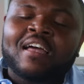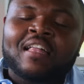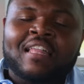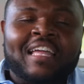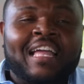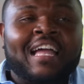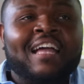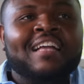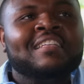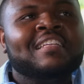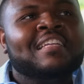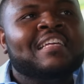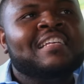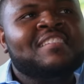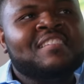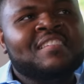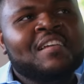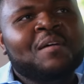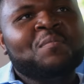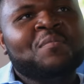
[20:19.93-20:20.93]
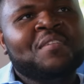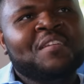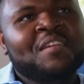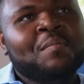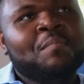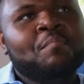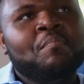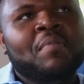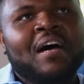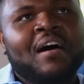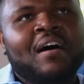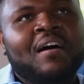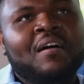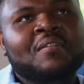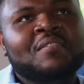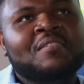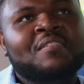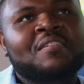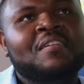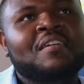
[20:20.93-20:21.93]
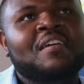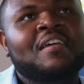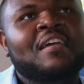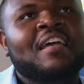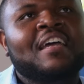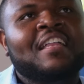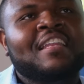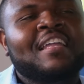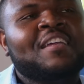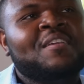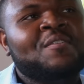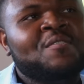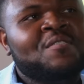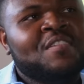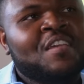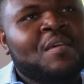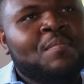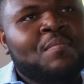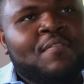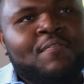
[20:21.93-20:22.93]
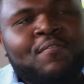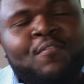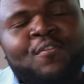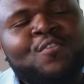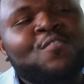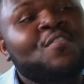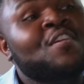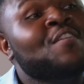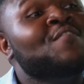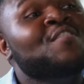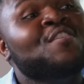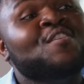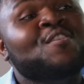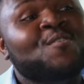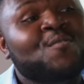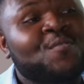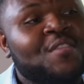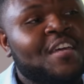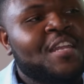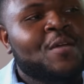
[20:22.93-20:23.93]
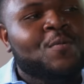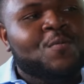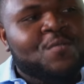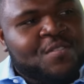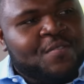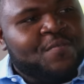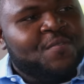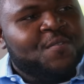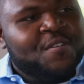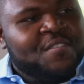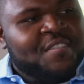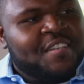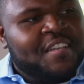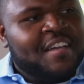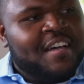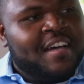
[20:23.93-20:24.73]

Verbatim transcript: Like, it, it's something about, and like you said, before you even knew that it was the voice of